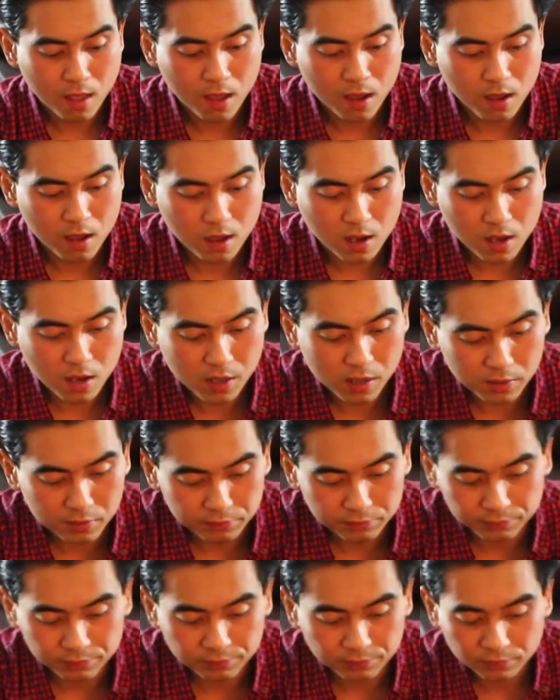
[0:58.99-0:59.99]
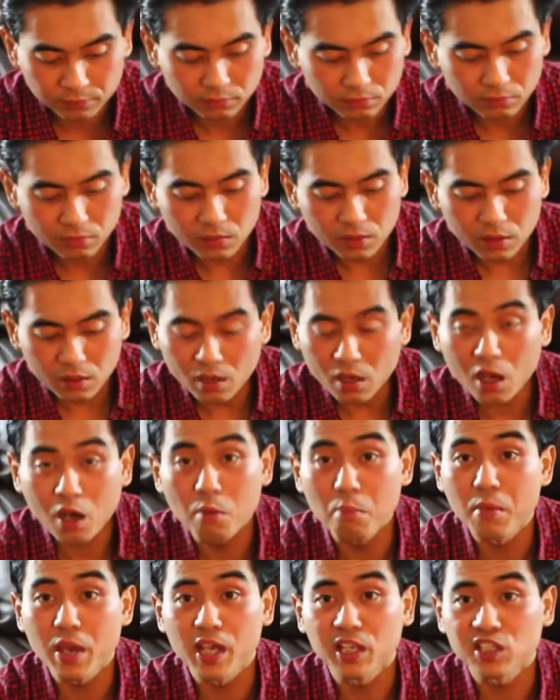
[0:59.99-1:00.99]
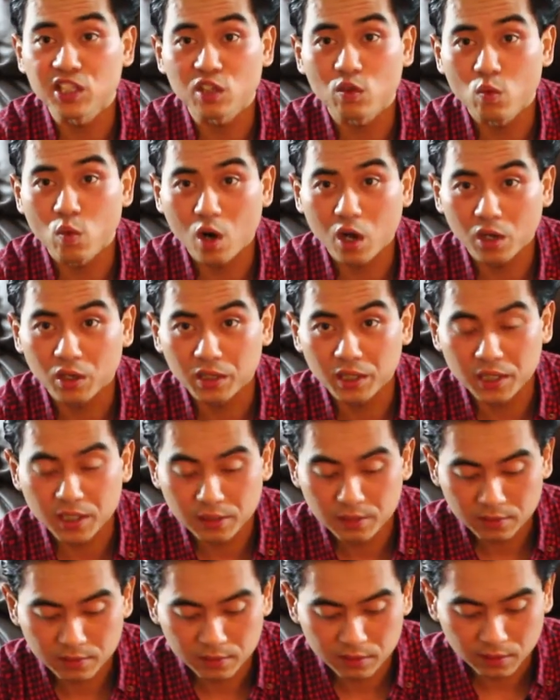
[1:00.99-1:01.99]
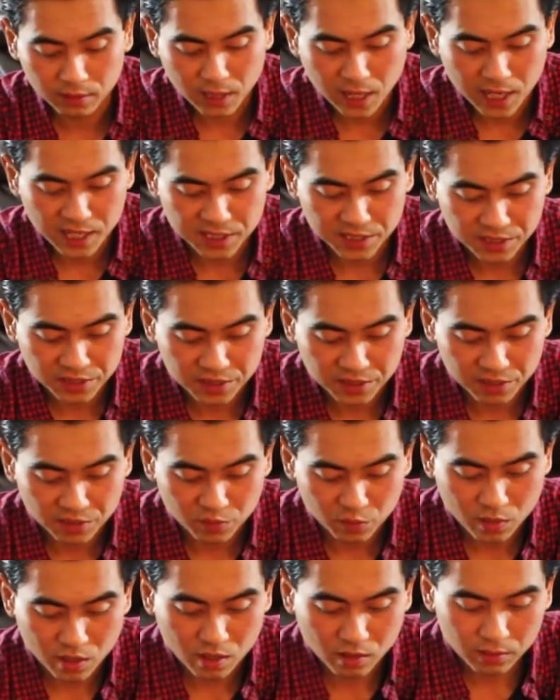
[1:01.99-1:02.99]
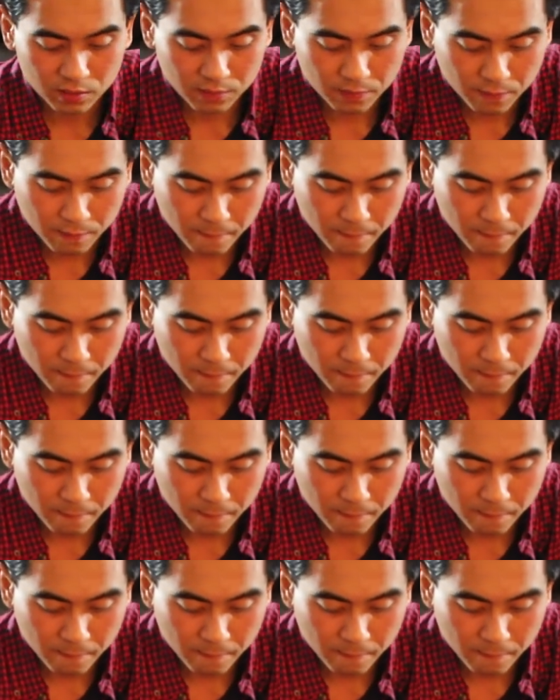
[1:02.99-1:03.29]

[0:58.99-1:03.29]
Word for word: Um, amazing quality glasses as well.